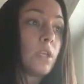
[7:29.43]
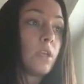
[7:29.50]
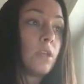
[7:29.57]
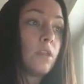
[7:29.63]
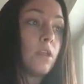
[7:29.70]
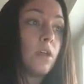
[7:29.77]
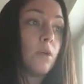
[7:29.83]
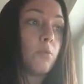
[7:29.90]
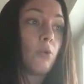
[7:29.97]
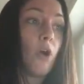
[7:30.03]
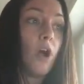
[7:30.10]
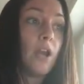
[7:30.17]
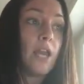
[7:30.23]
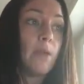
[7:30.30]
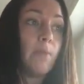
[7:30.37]
The
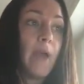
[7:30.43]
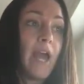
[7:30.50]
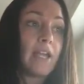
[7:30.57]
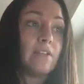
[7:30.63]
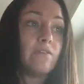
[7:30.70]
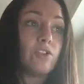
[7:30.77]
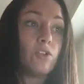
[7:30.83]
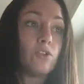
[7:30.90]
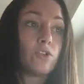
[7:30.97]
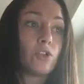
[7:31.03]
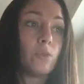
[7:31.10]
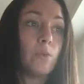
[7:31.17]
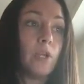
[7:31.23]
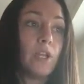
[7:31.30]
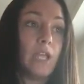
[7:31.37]
broad impact of social
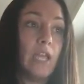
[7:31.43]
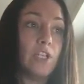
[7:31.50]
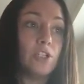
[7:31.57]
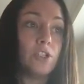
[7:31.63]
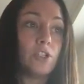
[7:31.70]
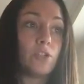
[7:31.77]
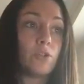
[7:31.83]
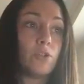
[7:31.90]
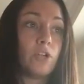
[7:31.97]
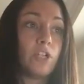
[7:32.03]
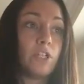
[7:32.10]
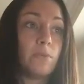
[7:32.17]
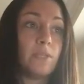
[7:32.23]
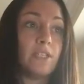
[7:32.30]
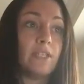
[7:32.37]
communication
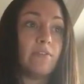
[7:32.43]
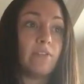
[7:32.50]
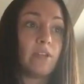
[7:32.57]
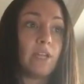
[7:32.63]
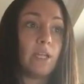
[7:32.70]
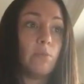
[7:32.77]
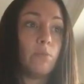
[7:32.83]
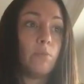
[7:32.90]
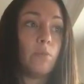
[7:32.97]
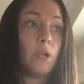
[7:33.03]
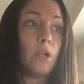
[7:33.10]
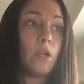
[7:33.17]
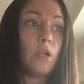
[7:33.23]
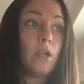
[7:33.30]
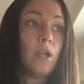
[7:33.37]
disorders, specifically
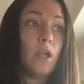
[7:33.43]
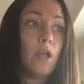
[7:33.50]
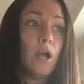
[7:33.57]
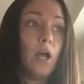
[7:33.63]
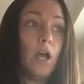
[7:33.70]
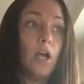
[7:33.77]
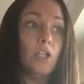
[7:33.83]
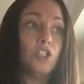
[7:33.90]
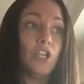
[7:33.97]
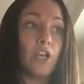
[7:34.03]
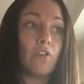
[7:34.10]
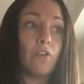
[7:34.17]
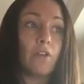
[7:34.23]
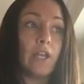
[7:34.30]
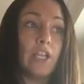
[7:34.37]

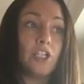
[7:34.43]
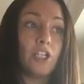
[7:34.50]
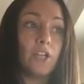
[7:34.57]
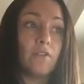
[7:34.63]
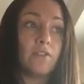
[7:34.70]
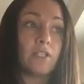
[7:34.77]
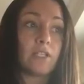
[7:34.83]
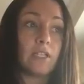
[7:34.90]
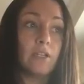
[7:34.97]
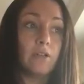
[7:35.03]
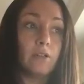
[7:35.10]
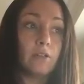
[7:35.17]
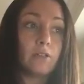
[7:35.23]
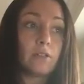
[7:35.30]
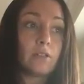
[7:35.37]
generation of
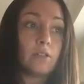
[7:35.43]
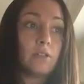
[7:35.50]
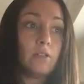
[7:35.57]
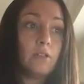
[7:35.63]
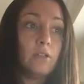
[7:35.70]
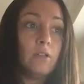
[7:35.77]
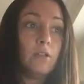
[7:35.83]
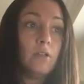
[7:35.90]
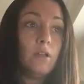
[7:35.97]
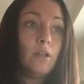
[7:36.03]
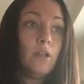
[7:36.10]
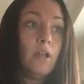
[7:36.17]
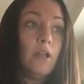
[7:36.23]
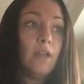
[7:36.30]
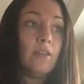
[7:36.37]
skills
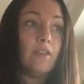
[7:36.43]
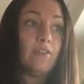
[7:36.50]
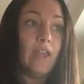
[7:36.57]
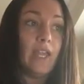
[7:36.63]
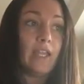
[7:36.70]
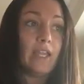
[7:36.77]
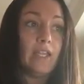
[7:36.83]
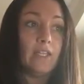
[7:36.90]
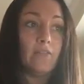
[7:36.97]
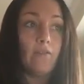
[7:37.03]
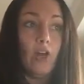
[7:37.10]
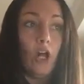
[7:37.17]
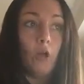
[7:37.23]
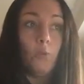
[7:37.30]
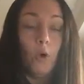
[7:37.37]
that they can
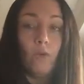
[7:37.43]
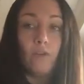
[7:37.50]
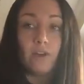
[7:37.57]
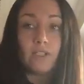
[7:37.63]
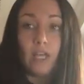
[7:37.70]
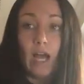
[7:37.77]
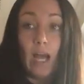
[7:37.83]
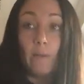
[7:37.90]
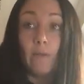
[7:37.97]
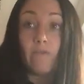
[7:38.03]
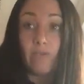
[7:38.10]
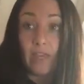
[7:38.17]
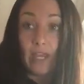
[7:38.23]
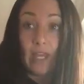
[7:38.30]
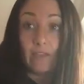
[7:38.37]
develop over time if
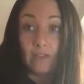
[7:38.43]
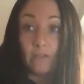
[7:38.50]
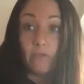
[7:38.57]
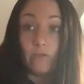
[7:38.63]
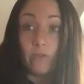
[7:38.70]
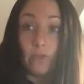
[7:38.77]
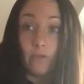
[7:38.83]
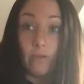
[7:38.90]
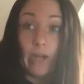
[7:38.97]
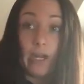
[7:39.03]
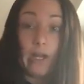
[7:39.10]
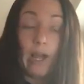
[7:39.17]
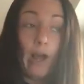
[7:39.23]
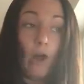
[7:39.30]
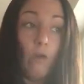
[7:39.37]
they get the
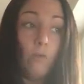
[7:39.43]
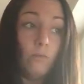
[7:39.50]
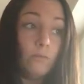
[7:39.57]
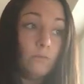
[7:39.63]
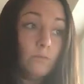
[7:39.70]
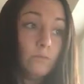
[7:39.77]
right help.